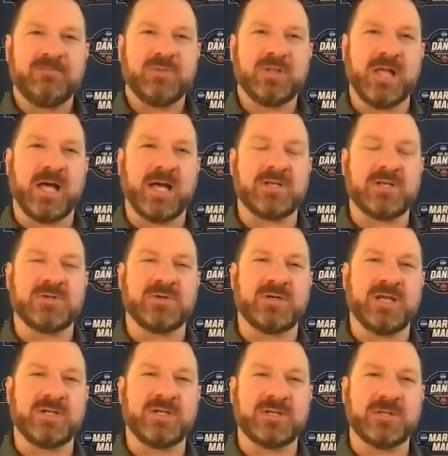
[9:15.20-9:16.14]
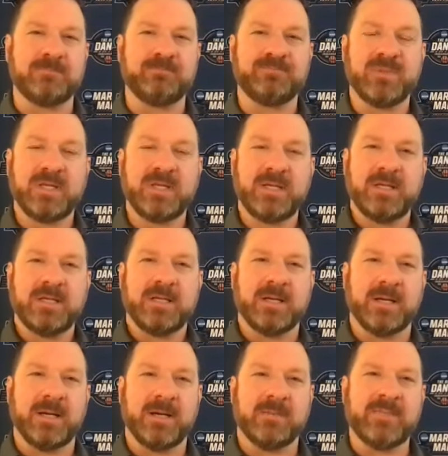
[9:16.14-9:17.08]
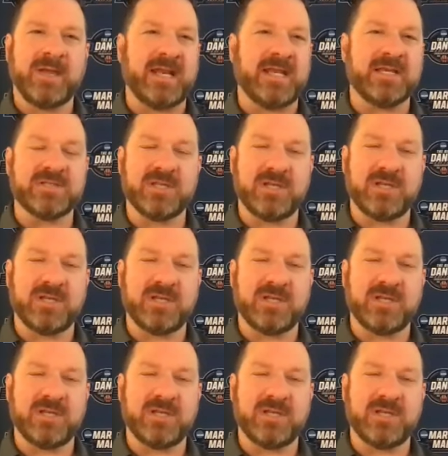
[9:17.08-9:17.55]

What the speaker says: a lot of tradition. That is